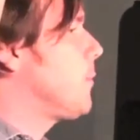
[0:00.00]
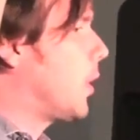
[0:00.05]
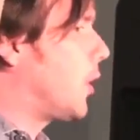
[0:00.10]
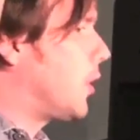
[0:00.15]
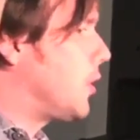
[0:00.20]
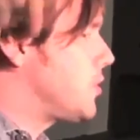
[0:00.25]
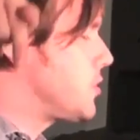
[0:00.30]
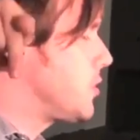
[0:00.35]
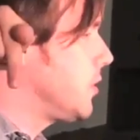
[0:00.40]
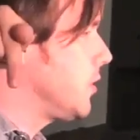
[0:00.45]

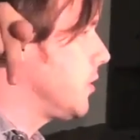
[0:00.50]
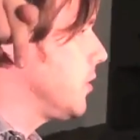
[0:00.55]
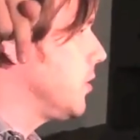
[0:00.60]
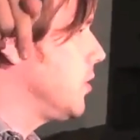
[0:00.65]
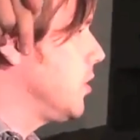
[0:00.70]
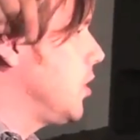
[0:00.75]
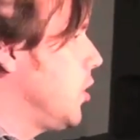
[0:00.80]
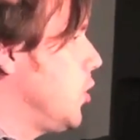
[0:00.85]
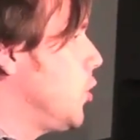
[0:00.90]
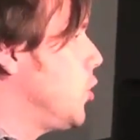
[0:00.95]

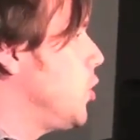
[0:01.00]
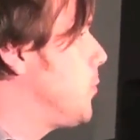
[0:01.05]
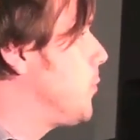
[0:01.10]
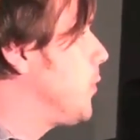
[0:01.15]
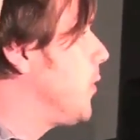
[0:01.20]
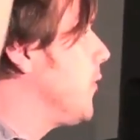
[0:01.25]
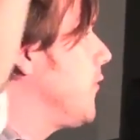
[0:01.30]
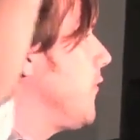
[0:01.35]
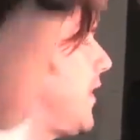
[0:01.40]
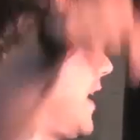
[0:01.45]
person who
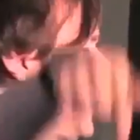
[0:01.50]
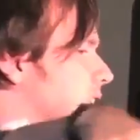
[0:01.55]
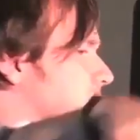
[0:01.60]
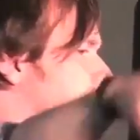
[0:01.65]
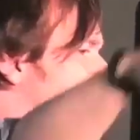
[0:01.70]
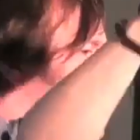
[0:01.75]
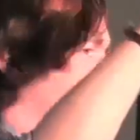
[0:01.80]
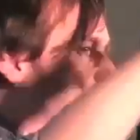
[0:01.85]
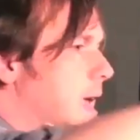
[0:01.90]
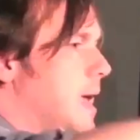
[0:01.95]

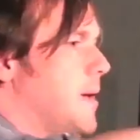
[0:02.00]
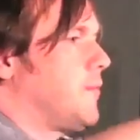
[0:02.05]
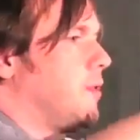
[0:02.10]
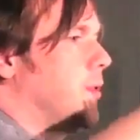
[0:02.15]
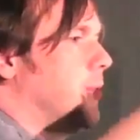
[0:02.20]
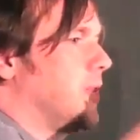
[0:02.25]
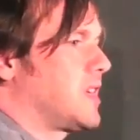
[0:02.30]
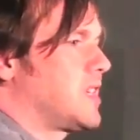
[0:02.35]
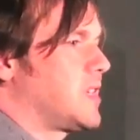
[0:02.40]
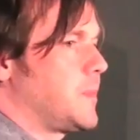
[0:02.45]
prevents them
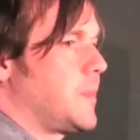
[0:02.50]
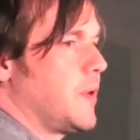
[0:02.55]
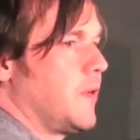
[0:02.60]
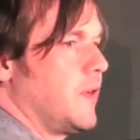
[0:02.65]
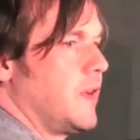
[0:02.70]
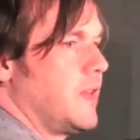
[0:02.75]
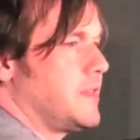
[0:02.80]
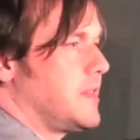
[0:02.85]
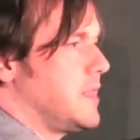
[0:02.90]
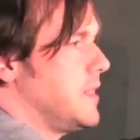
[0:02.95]
from
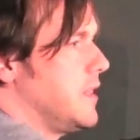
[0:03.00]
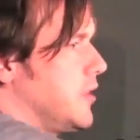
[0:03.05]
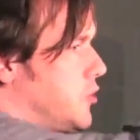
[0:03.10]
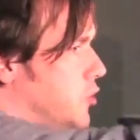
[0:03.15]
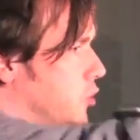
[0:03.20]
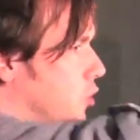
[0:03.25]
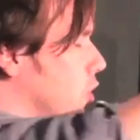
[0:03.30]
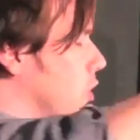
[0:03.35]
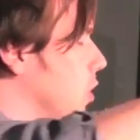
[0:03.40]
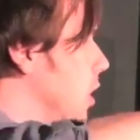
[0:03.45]
experiencing the
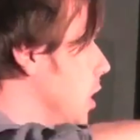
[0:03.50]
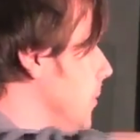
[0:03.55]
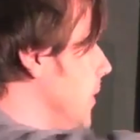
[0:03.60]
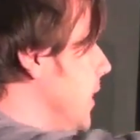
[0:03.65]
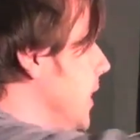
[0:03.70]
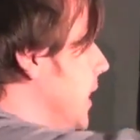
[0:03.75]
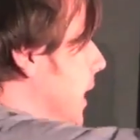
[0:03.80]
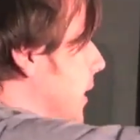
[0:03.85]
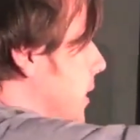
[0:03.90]
trauma